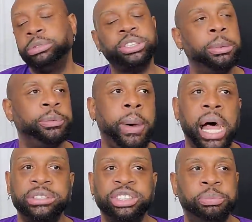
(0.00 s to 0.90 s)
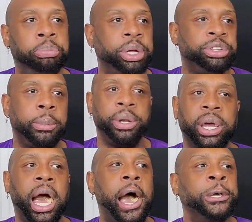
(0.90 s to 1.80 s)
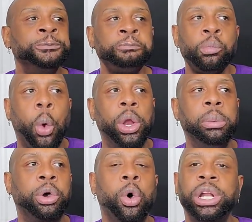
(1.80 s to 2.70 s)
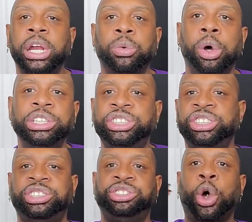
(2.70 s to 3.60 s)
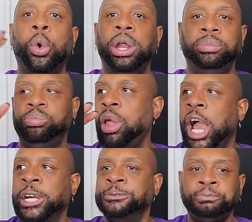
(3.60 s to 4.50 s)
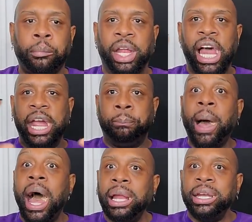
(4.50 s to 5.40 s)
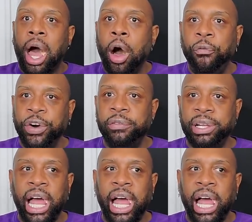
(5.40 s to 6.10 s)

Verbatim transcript: It was so much pollen just built the car when they were going down the road, just just throwing like pollen off of it.